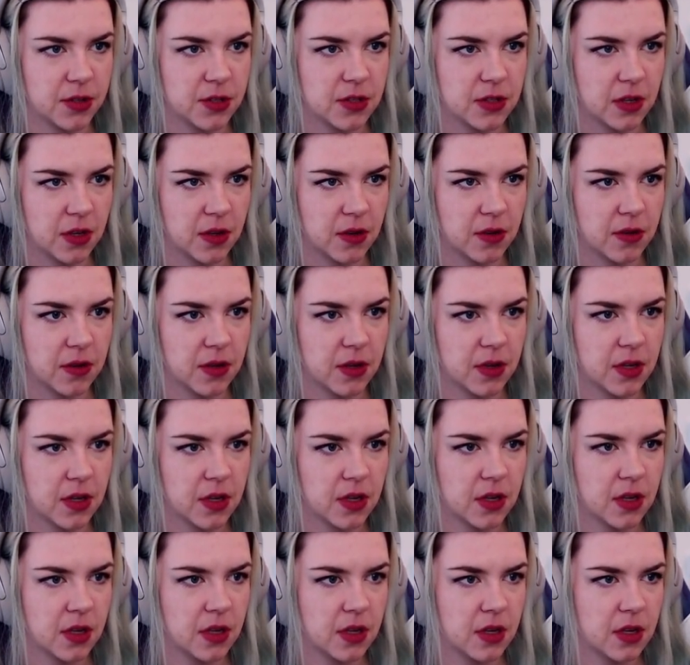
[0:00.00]
So
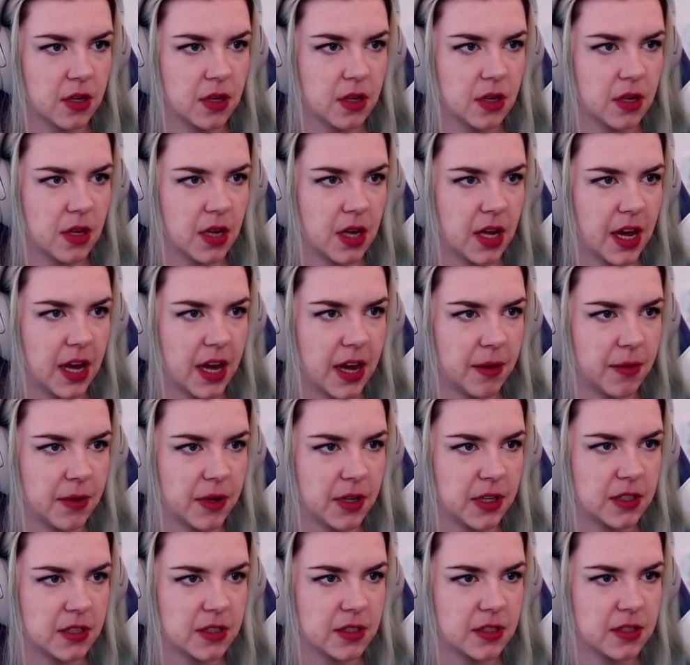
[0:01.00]
I
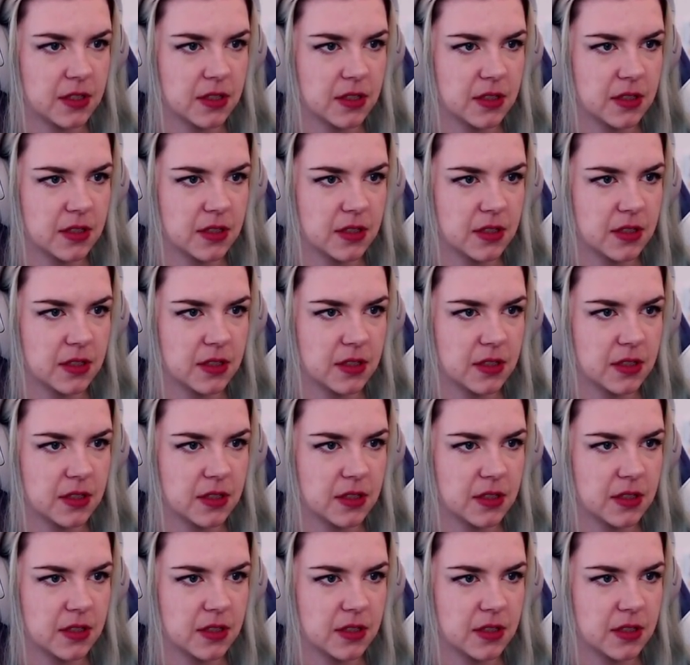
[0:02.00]
would